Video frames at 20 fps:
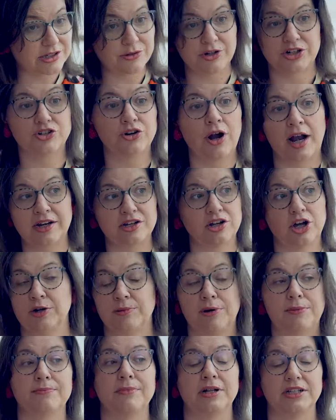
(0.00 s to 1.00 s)
So I try to talk
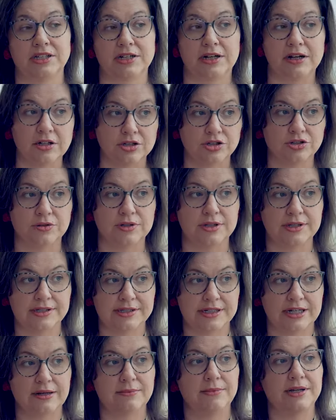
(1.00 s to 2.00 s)
about
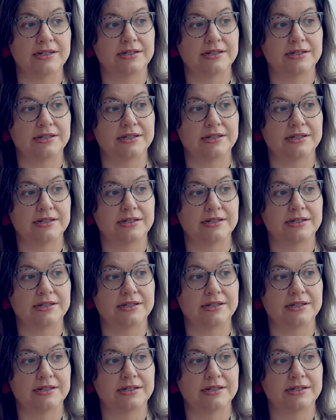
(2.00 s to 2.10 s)
multiculturalism